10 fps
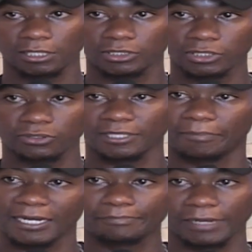She's not a
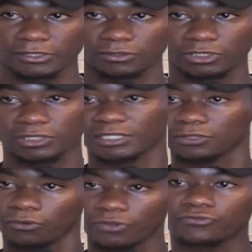bad person, she's
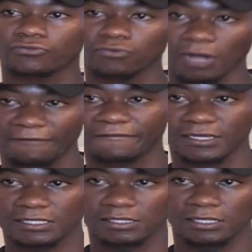just going through a
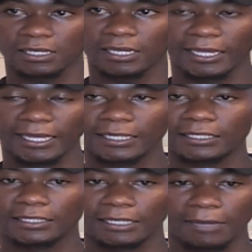phase.
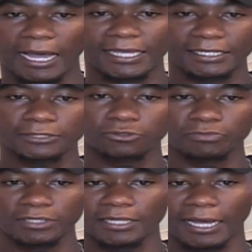And I need to
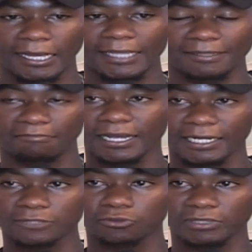be, as a man, I
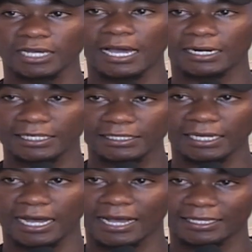need to be her
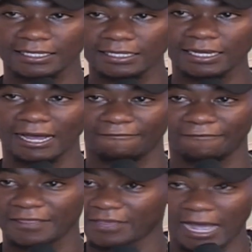leader, her king, her
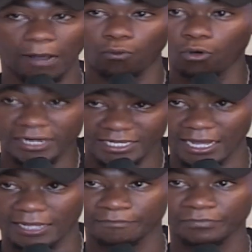father, her warrior.